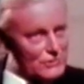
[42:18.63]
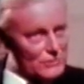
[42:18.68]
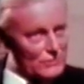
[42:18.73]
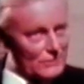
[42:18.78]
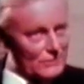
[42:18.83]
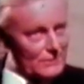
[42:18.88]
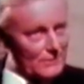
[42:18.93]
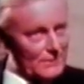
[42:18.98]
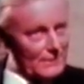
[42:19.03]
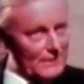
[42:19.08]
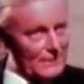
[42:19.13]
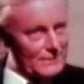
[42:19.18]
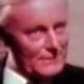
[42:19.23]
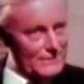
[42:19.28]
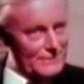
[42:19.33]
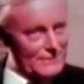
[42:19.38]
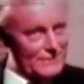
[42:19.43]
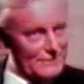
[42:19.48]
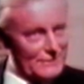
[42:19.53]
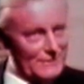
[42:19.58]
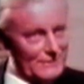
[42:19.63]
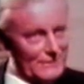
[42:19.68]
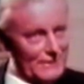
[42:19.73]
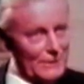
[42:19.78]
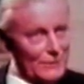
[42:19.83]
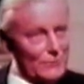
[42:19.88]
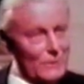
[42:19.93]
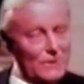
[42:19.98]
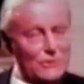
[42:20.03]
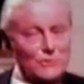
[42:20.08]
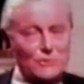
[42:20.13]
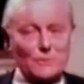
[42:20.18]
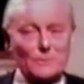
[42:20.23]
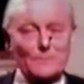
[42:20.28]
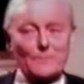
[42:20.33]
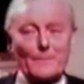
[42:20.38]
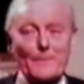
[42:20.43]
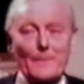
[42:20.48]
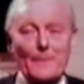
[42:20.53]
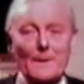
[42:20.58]
Do we take these more
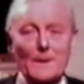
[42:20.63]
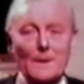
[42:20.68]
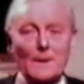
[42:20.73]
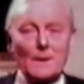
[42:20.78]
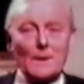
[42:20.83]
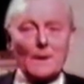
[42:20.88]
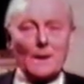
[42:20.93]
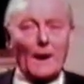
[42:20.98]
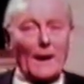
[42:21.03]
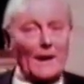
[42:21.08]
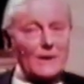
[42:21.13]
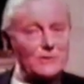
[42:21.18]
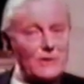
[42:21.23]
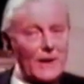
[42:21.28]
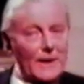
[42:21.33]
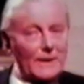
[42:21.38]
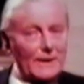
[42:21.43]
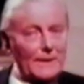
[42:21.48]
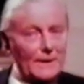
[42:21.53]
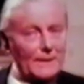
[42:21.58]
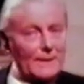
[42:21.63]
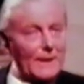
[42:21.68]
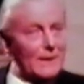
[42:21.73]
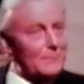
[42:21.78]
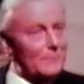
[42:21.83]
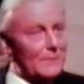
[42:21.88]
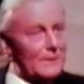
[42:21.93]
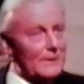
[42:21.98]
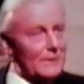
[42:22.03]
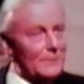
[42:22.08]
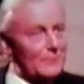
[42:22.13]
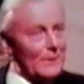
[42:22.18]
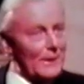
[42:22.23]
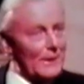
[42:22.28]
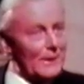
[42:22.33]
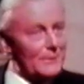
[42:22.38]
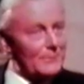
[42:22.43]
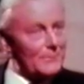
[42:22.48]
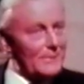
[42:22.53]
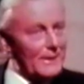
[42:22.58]
extreme measures to curb
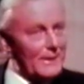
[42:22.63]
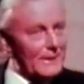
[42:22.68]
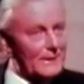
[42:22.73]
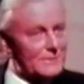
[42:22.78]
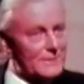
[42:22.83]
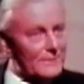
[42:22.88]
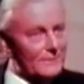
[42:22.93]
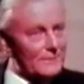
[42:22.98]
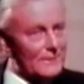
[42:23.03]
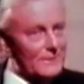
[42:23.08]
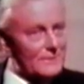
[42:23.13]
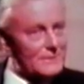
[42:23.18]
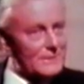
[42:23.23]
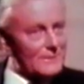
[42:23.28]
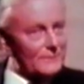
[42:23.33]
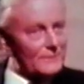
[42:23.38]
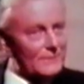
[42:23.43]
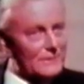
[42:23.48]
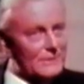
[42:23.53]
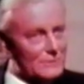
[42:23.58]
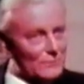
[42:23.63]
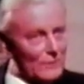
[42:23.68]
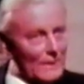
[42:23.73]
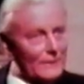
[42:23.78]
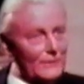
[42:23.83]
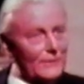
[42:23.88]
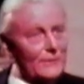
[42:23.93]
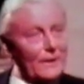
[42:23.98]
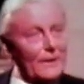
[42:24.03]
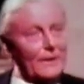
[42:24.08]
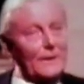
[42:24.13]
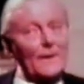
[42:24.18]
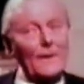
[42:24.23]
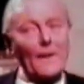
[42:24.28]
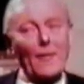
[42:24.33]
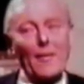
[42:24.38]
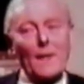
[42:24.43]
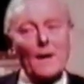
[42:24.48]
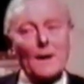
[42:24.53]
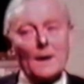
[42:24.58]
hijacking and potential violence, or do we
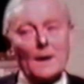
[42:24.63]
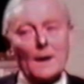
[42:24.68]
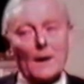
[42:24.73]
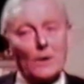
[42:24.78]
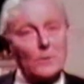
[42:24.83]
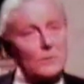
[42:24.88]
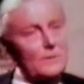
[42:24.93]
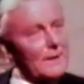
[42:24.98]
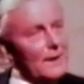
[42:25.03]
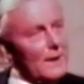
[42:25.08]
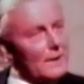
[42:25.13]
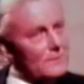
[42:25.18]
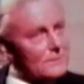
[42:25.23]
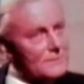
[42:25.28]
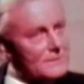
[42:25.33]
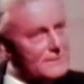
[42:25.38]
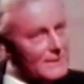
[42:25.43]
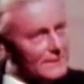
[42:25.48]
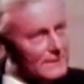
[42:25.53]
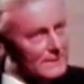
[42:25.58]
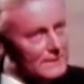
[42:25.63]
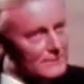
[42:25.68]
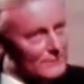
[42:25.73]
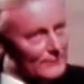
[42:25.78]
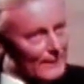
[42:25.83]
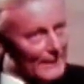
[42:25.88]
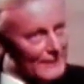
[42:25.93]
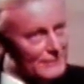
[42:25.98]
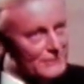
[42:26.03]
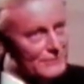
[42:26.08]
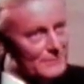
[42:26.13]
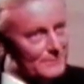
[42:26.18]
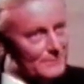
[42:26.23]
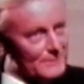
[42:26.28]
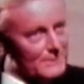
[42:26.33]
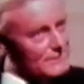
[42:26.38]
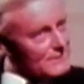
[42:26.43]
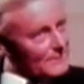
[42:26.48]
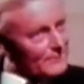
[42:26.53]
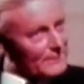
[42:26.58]
let things drift as they are
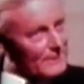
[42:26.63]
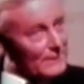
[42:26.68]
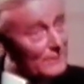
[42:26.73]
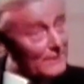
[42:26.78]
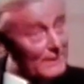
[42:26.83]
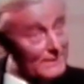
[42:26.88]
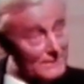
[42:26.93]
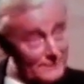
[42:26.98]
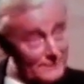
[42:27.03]
until the